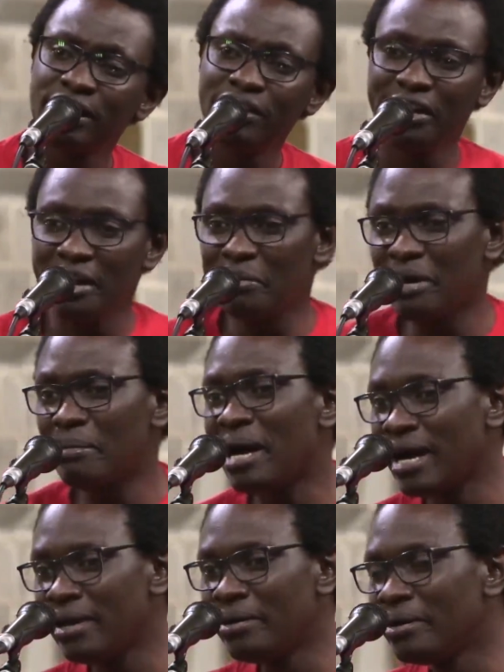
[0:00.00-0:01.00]
Tell your neighbor,
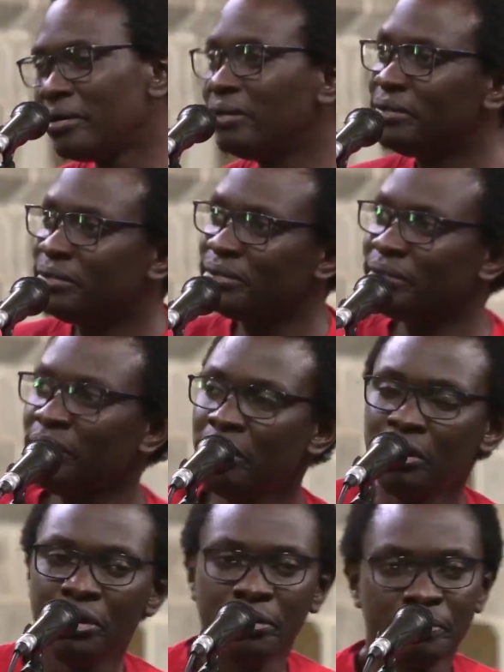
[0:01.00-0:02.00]
Bado.
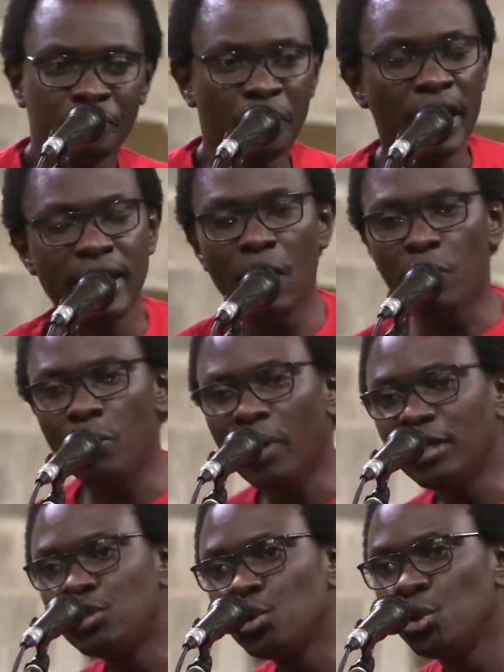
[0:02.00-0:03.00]
Now, we
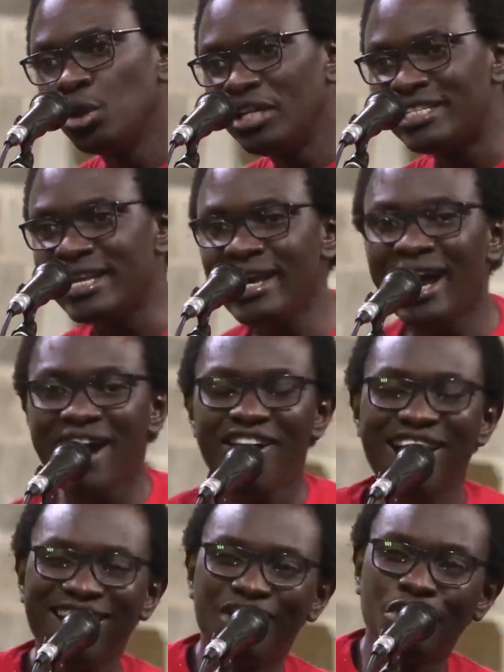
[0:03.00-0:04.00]
want to say how
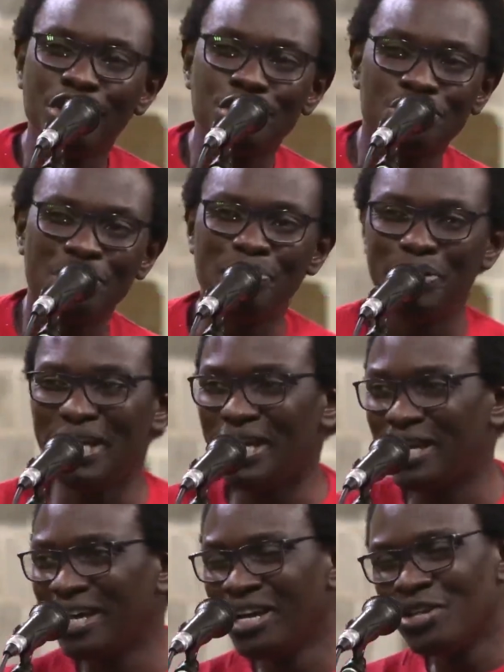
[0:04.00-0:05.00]
our God is so
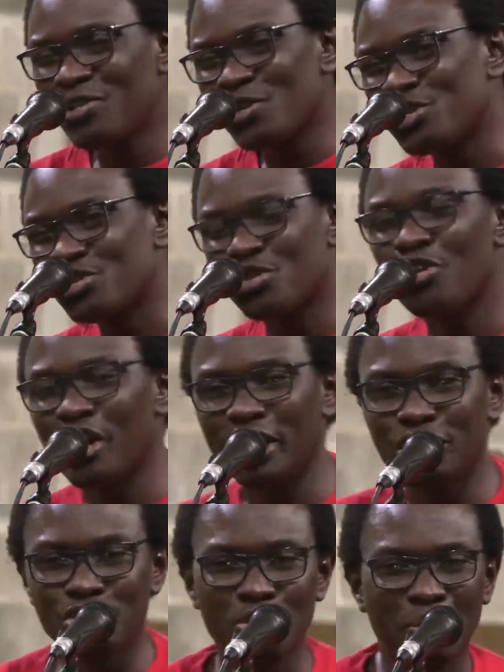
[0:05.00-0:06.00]
big, so strong, and
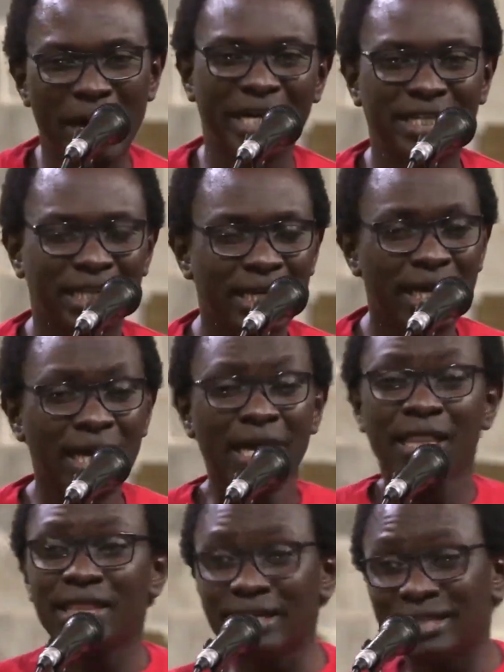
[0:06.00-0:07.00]
so mighty.
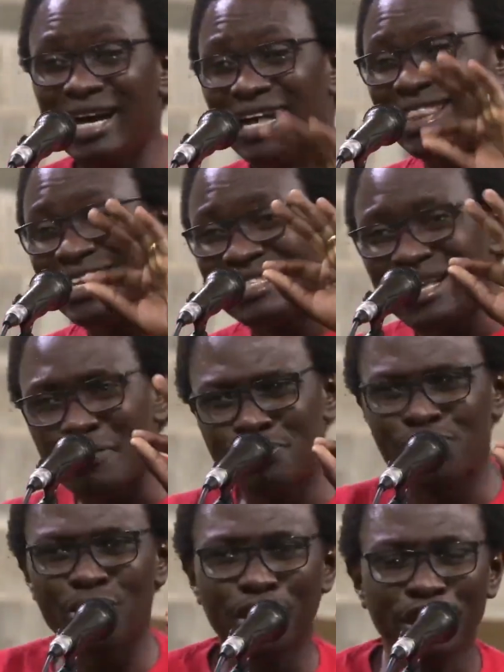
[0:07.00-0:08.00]
But there's
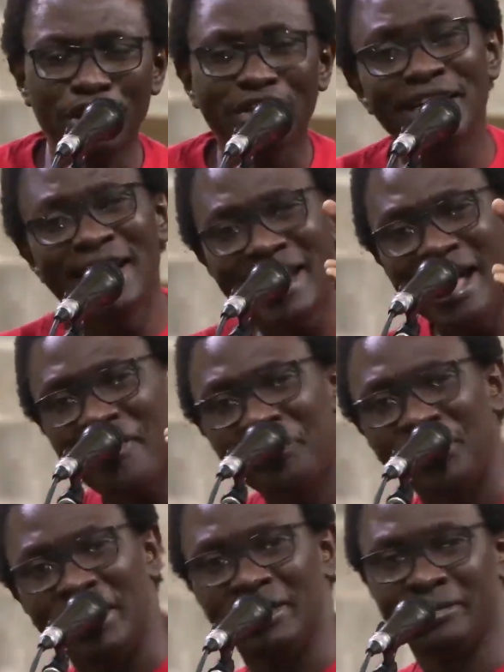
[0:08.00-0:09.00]
absolutely
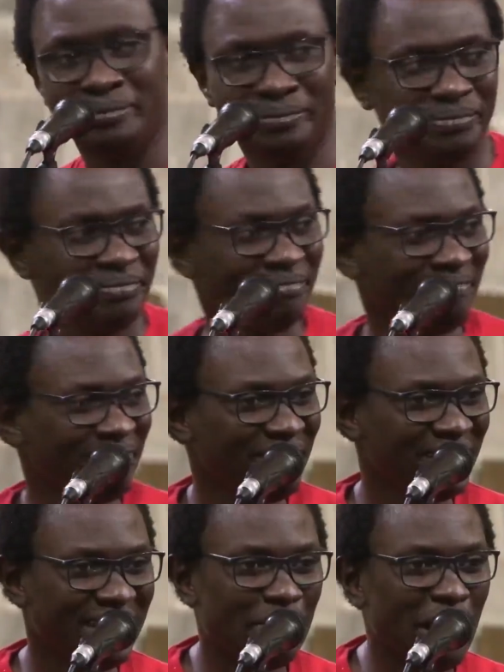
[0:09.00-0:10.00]
nothing
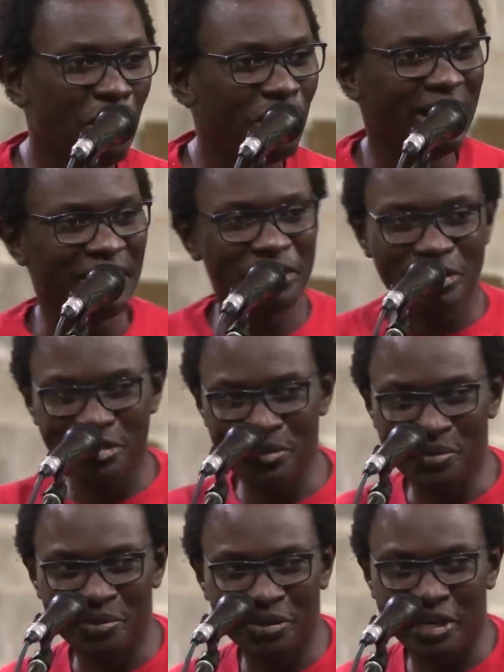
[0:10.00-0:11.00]
that my God cannot do,
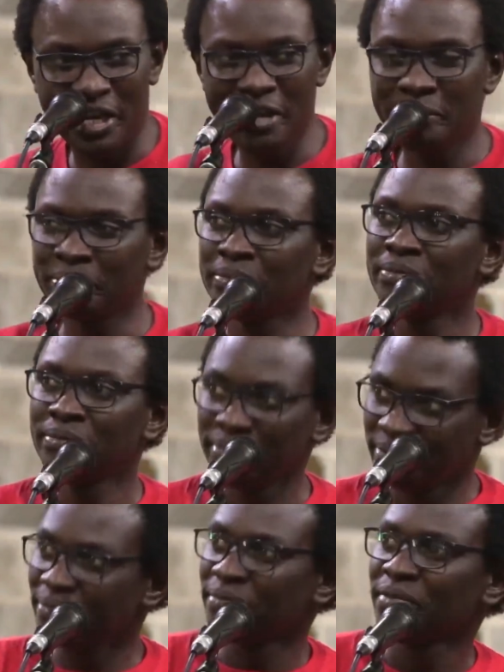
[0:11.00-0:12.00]
okay?
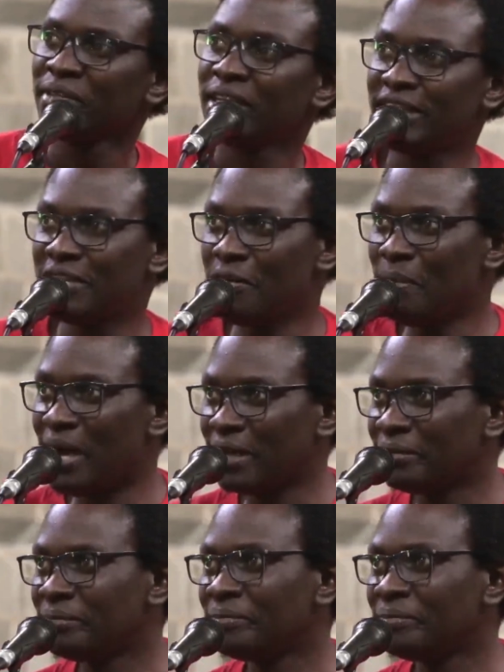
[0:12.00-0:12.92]
Let's go back.